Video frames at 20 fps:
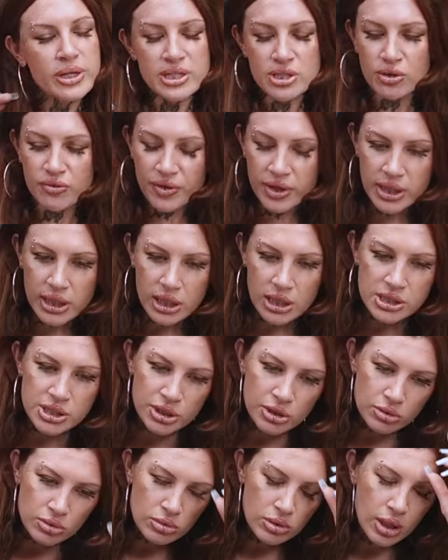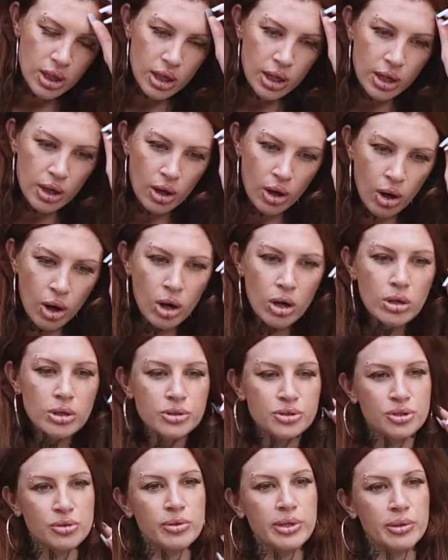it's so funny because you are
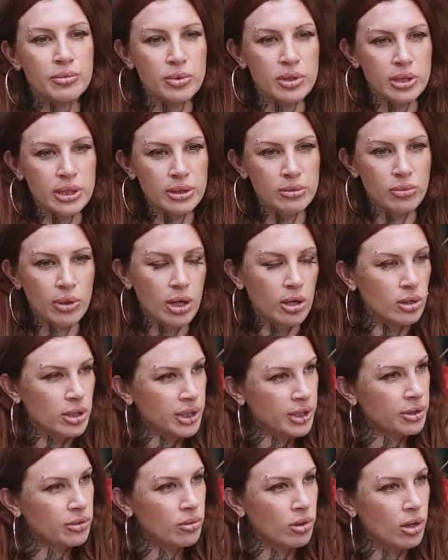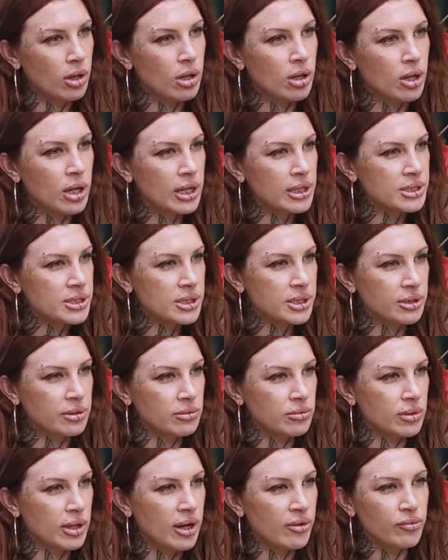doing really well. Like, you are. I see
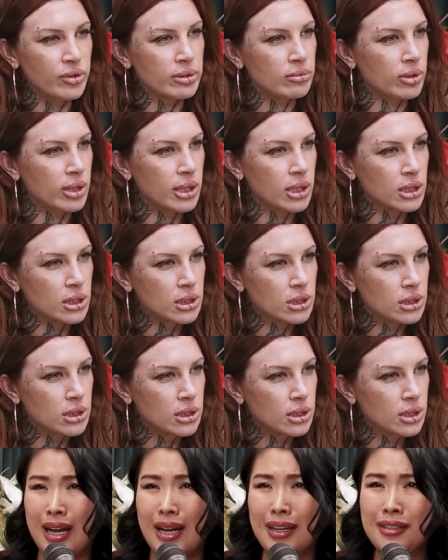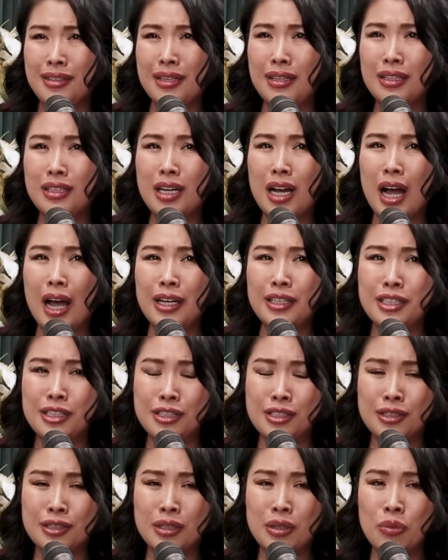you everywhere. I think I
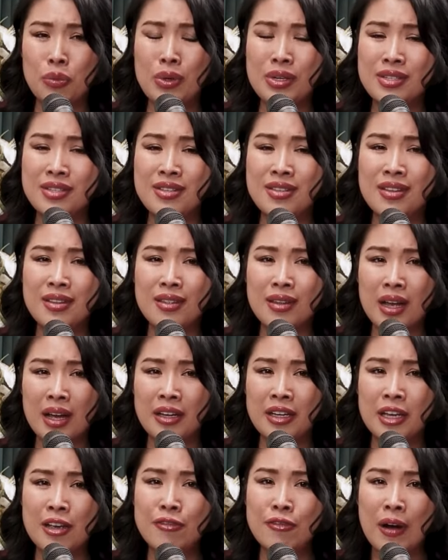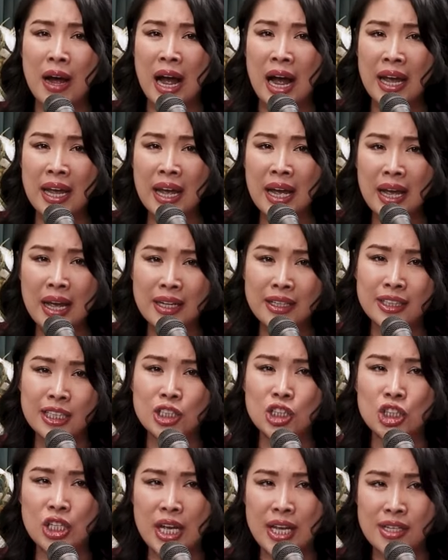just wasn't... if I had the
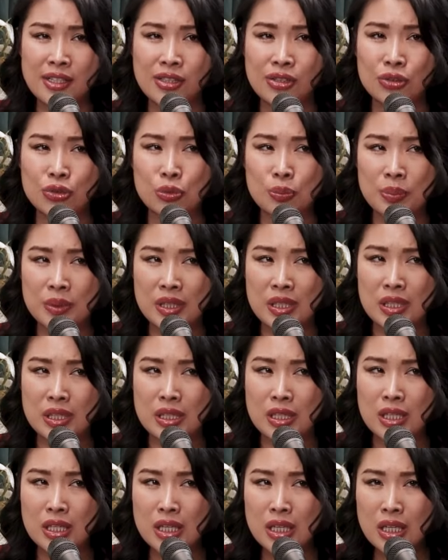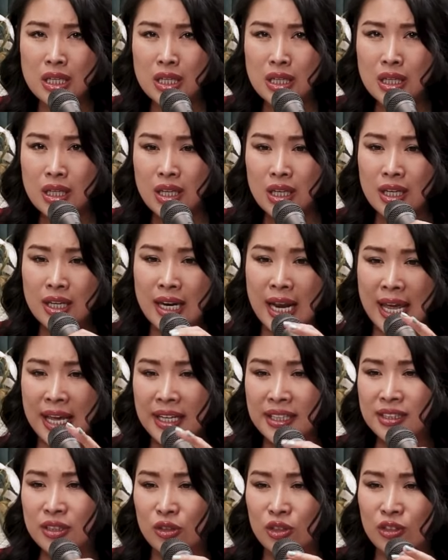chance to be
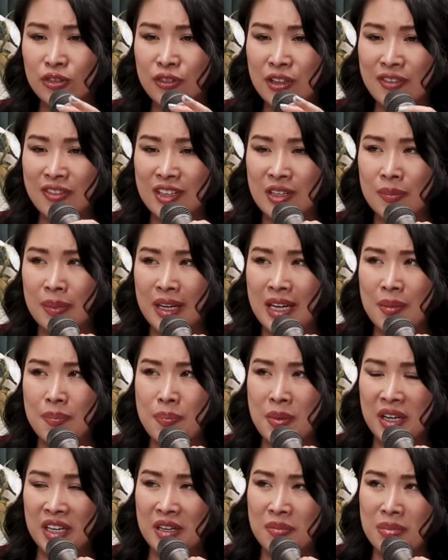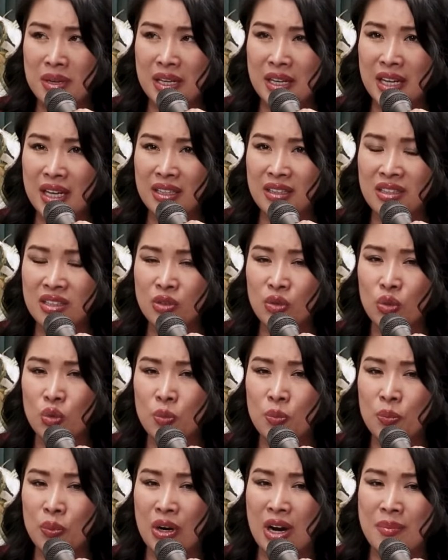liked or favored by a big comedian who
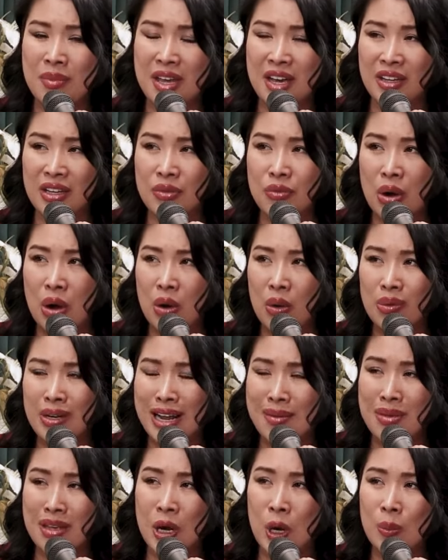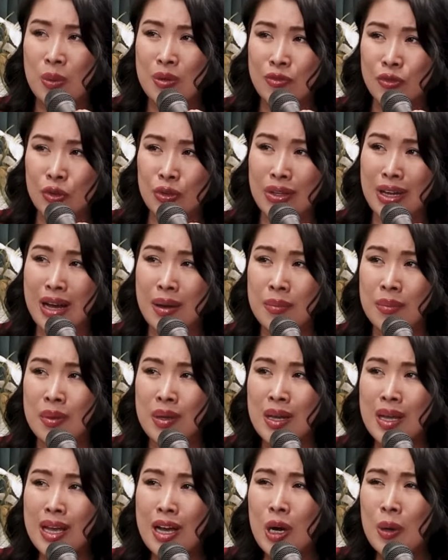brought me on the road, let me open for them,
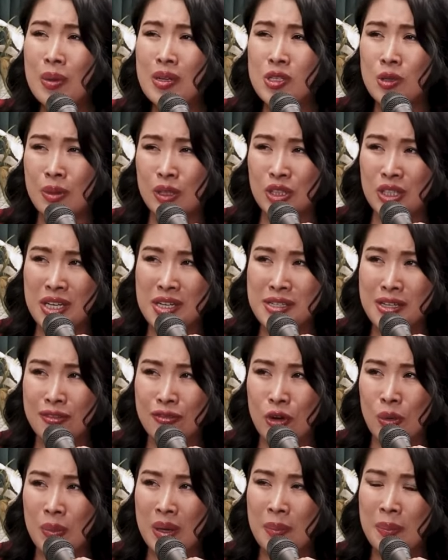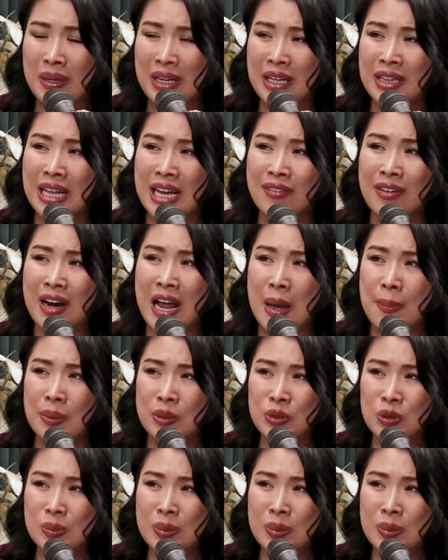it would be so much easier for me. But it never happened